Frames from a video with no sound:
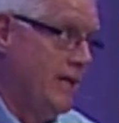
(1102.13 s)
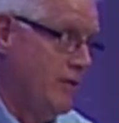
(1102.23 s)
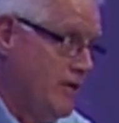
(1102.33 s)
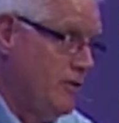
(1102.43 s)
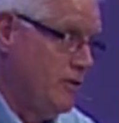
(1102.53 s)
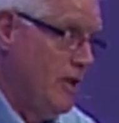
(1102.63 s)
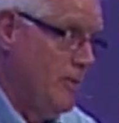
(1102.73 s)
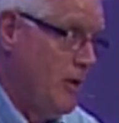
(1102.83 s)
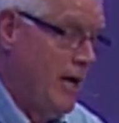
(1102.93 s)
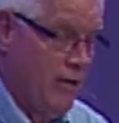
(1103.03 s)
And it takes a lot
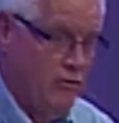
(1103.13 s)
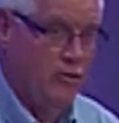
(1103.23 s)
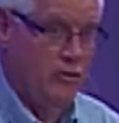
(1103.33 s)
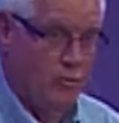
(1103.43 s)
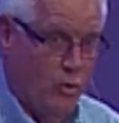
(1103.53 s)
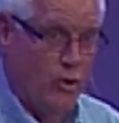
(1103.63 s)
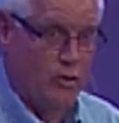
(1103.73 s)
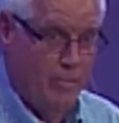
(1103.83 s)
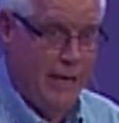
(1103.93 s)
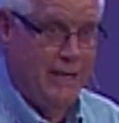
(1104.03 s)
of behind the scenes work
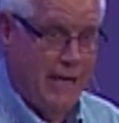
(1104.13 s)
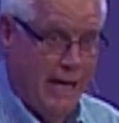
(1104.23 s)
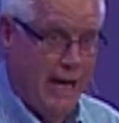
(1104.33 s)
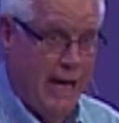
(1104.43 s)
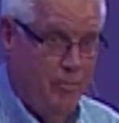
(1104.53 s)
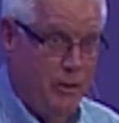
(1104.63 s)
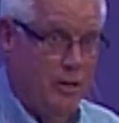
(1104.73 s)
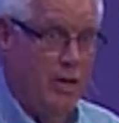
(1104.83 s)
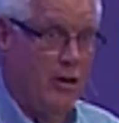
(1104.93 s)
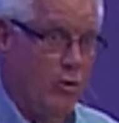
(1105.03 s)
to make that happen, a
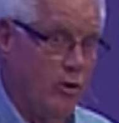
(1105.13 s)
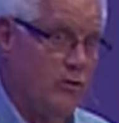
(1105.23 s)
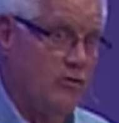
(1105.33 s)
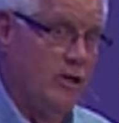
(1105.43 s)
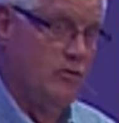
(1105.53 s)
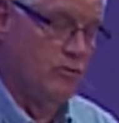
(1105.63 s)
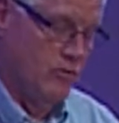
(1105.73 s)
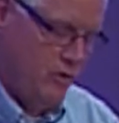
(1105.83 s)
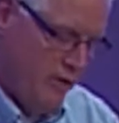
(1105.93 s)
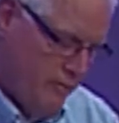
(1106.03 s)
lot of organizational
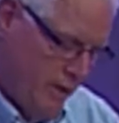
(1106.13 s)
stuff